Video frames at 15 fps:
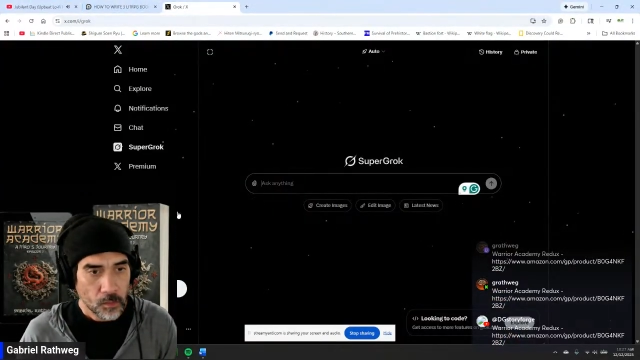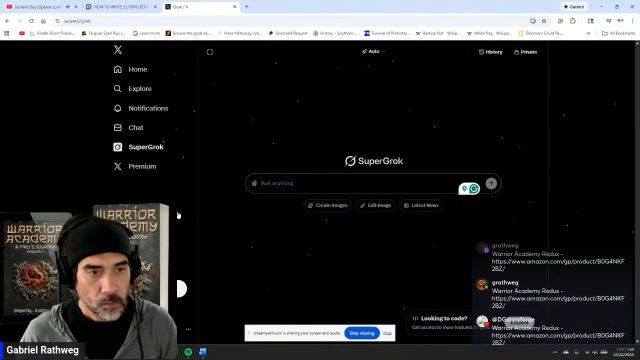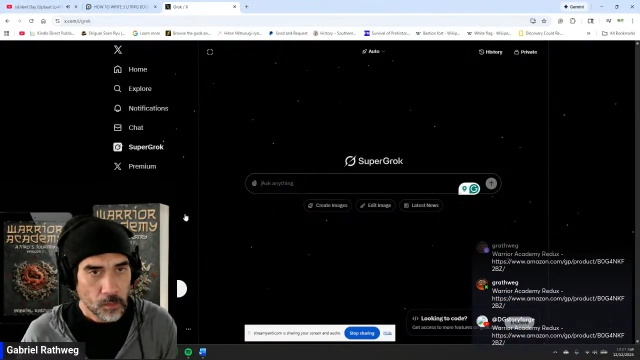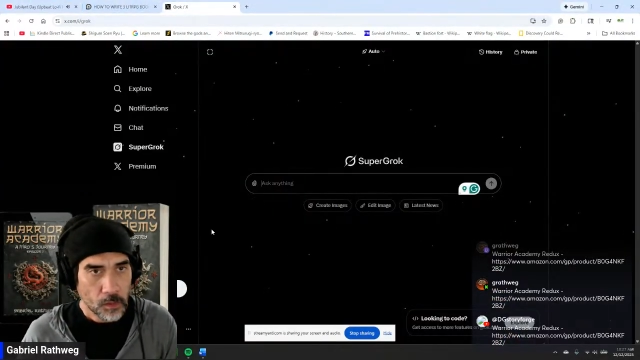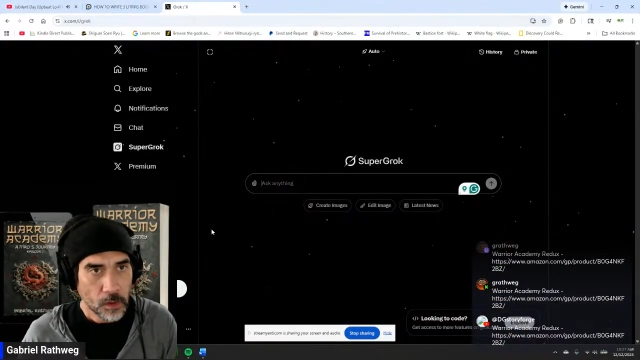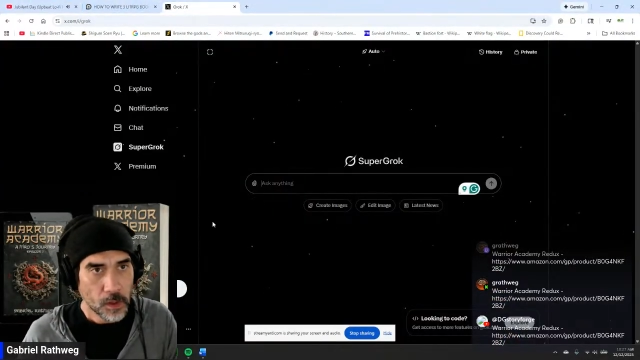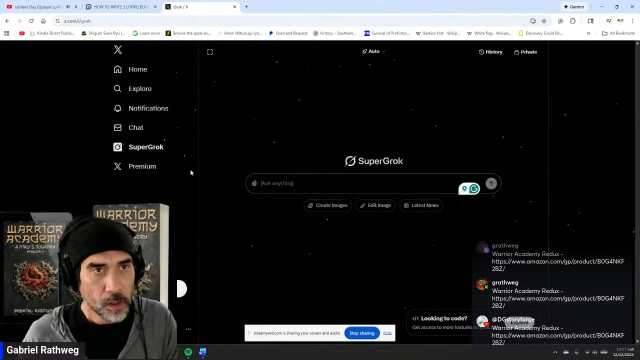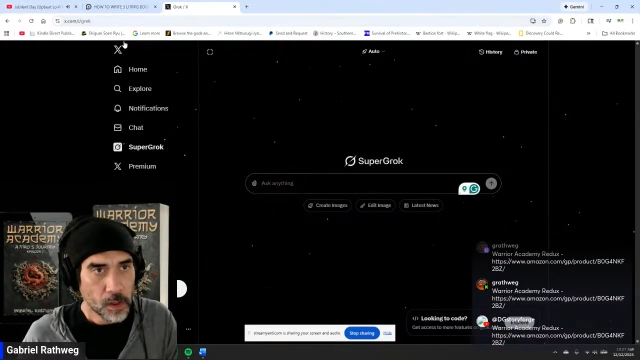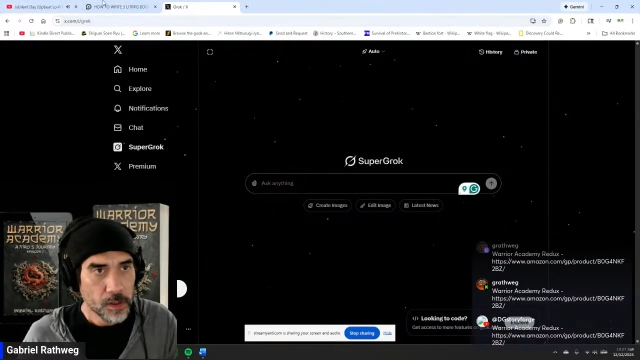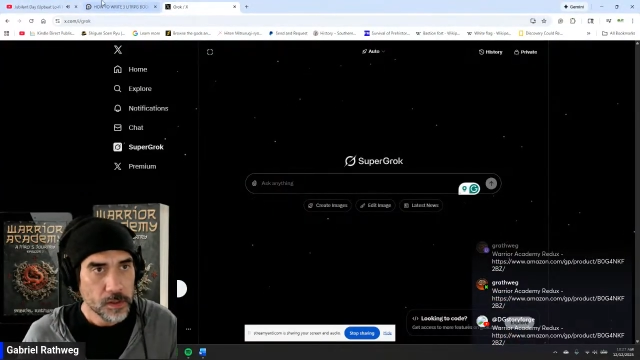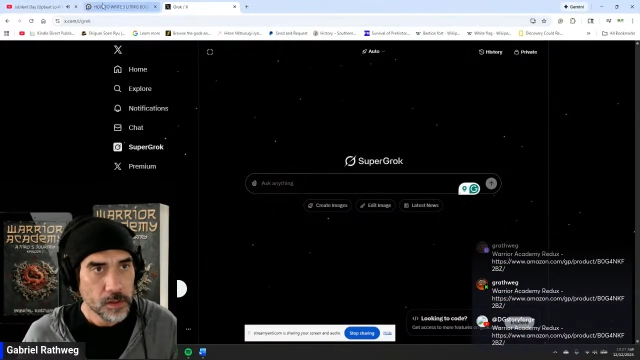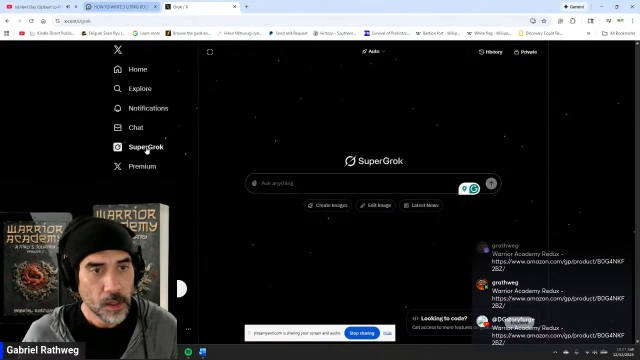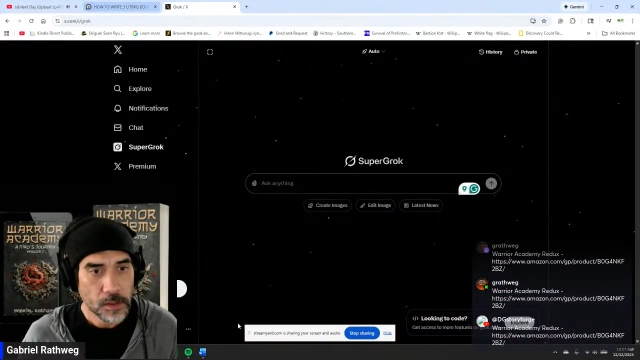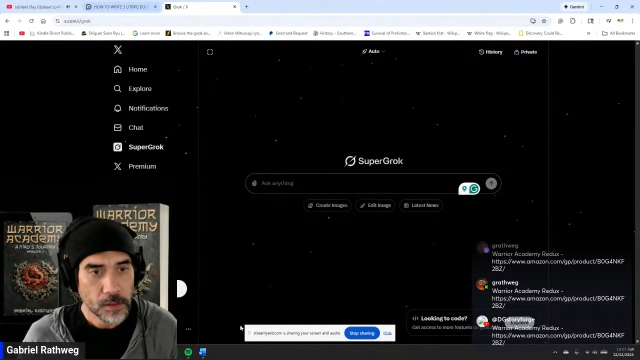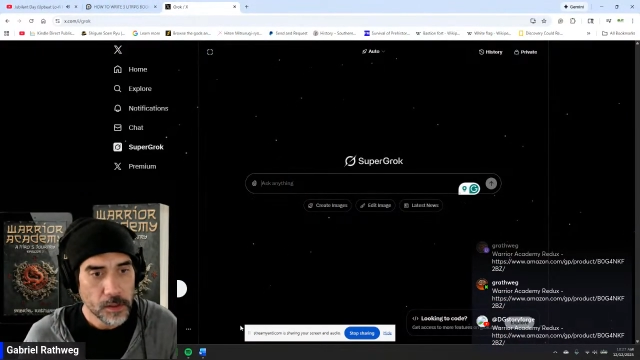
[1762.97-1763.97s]
Okay, let's
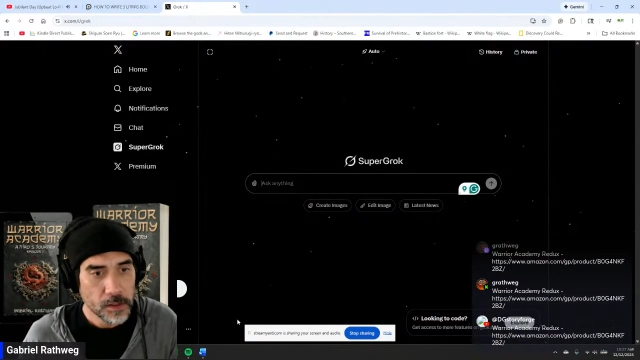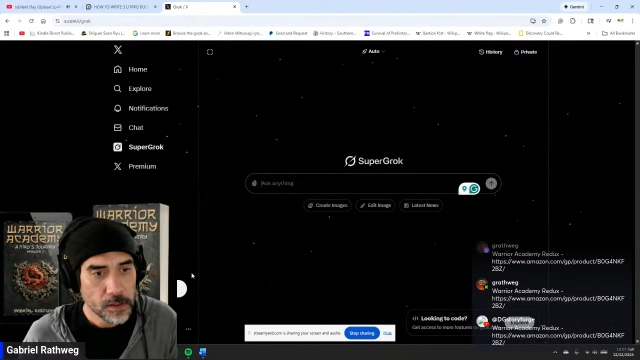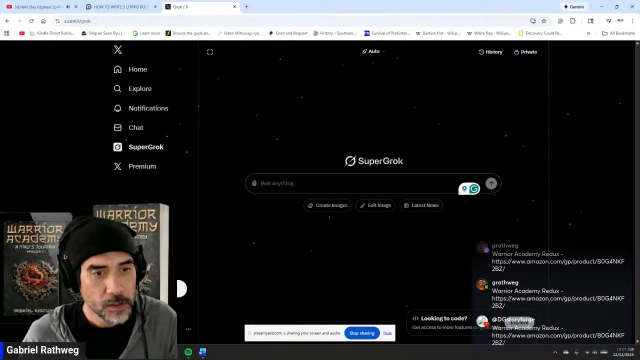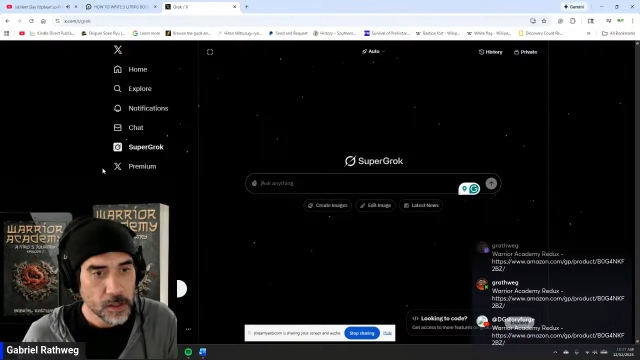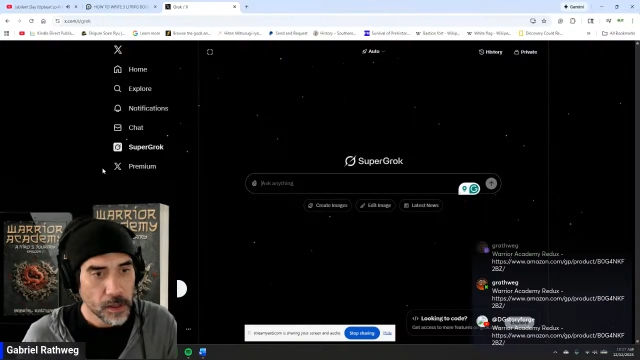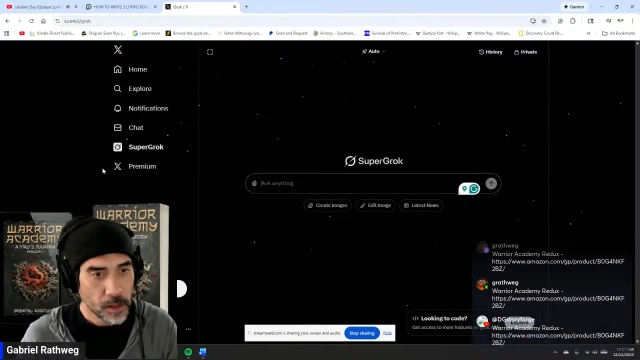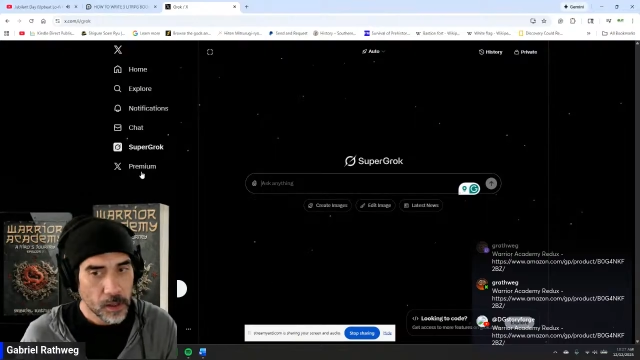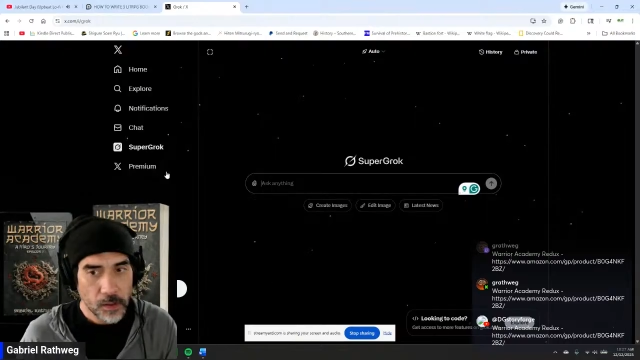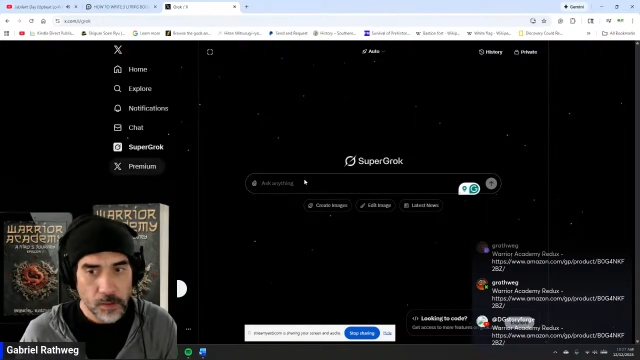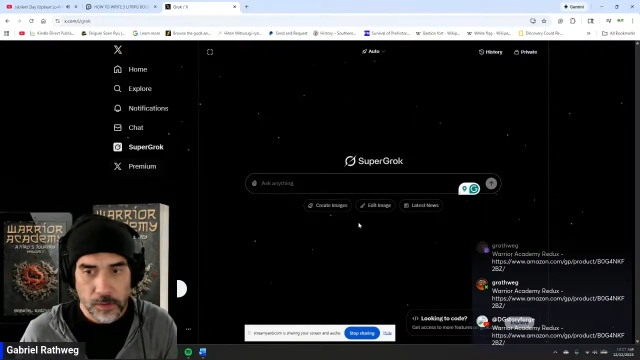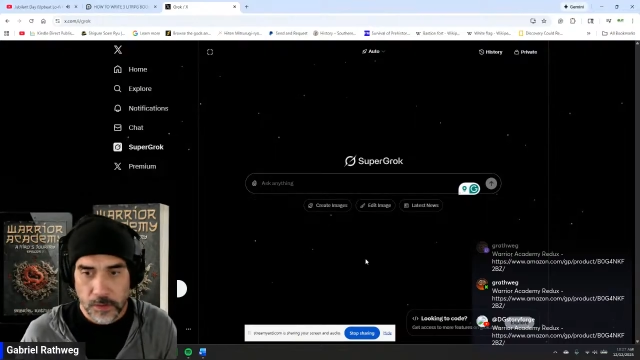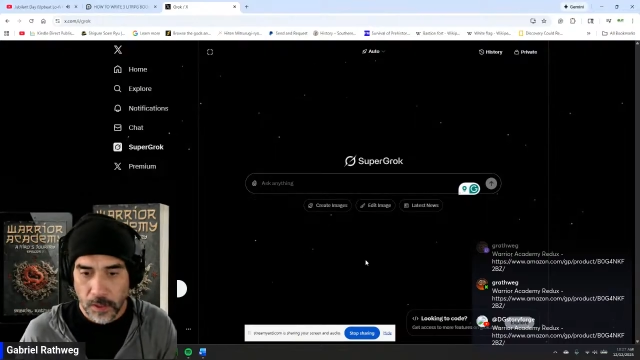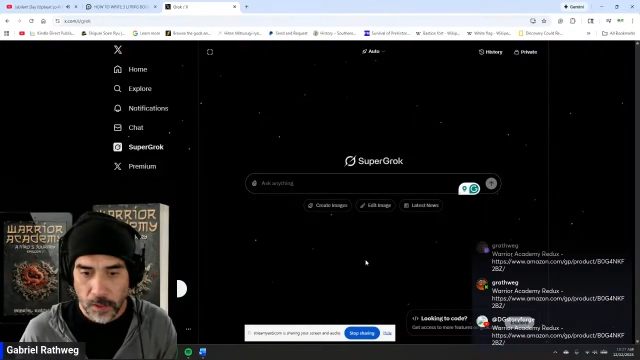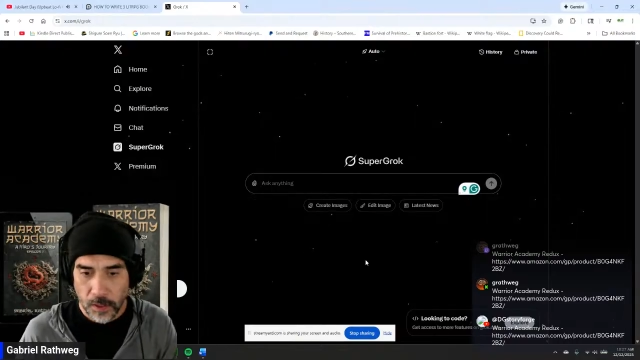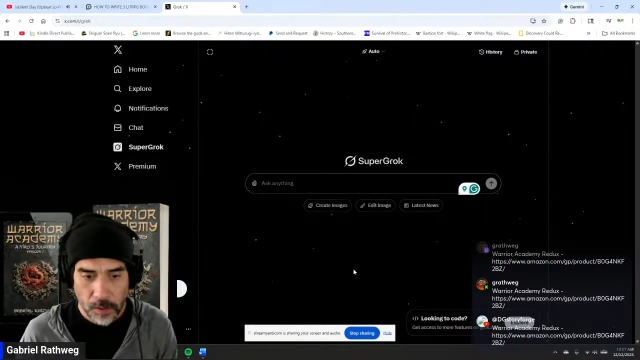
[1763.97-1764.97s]
knock this out.
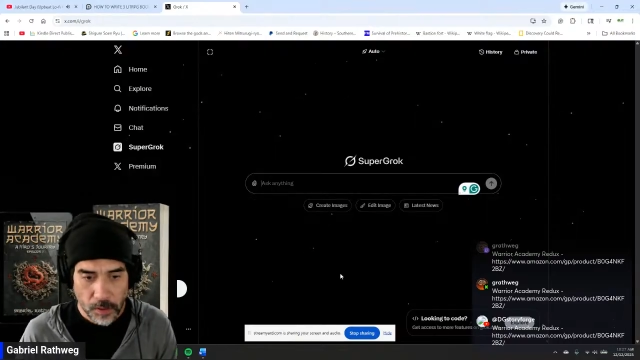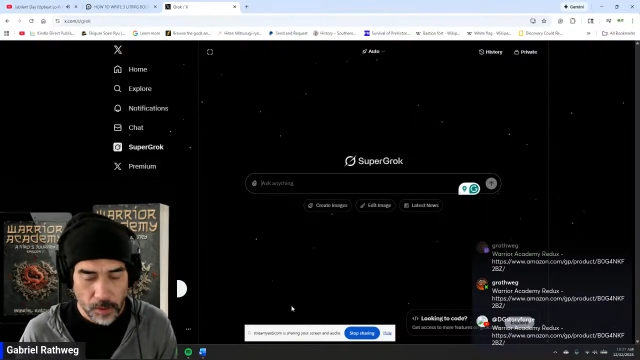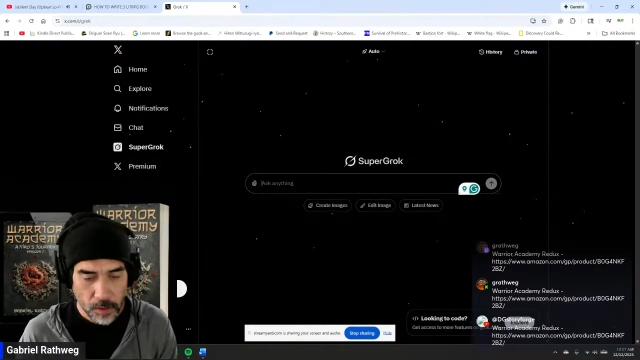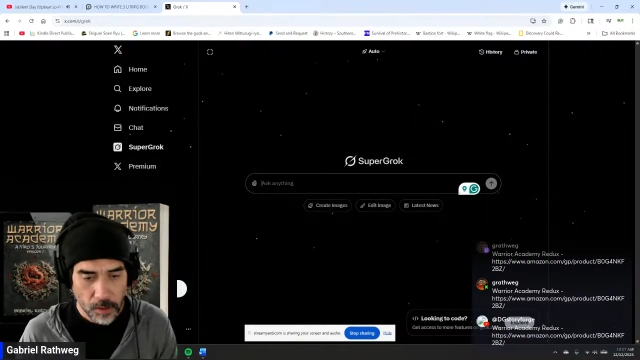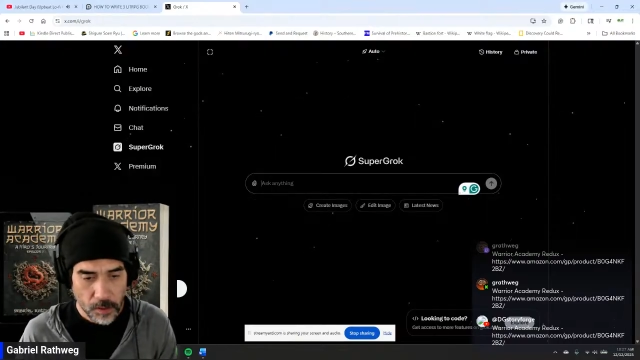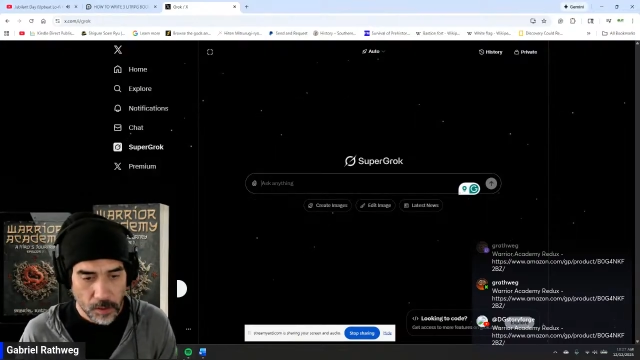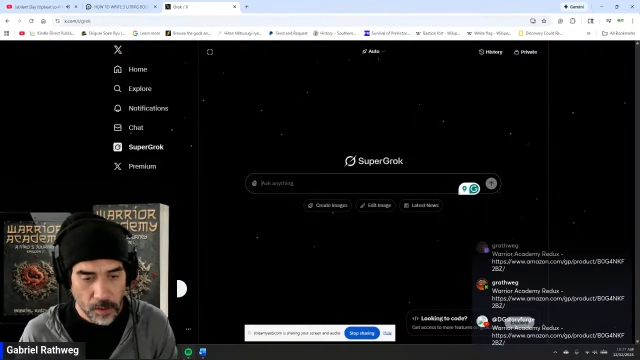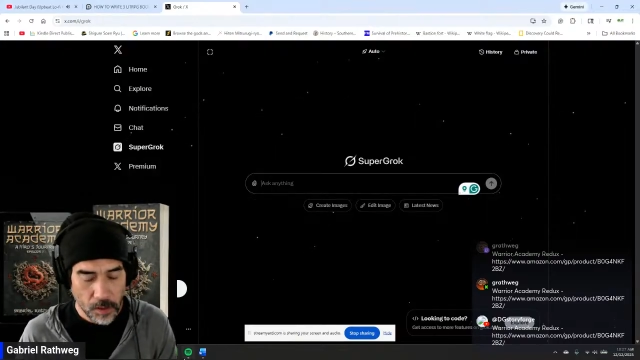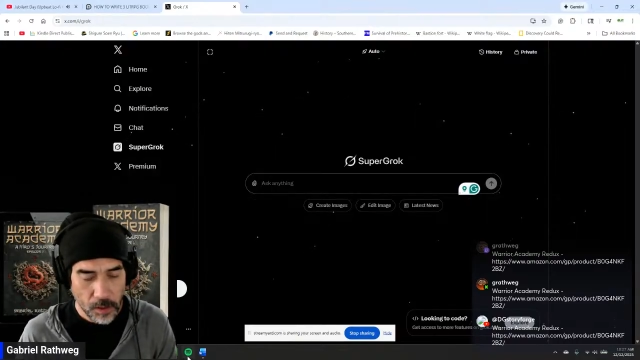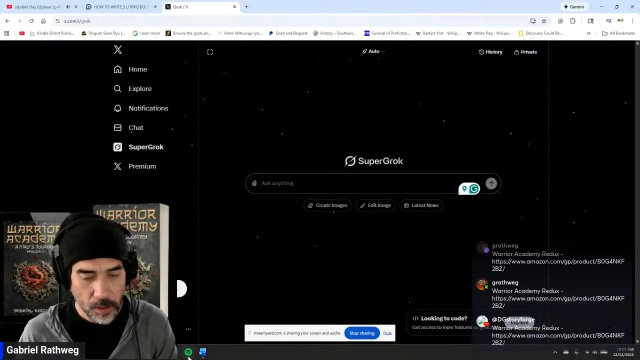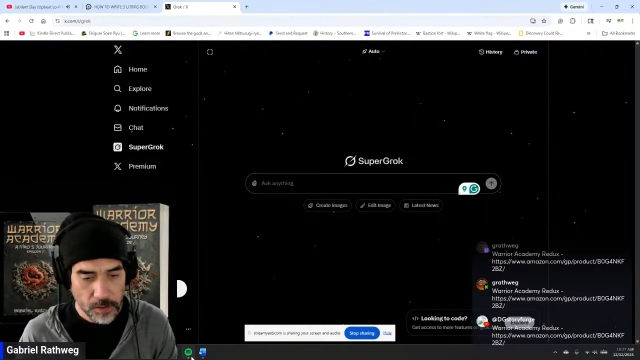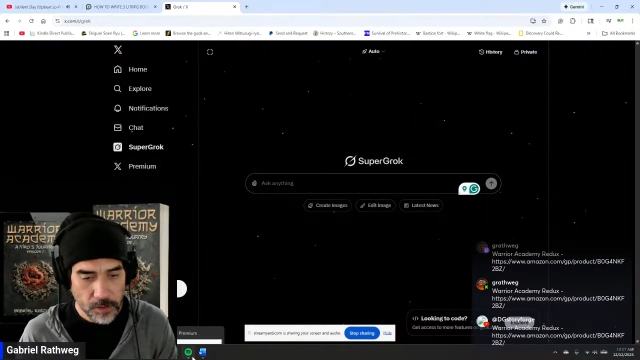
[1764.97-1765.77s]
All right, so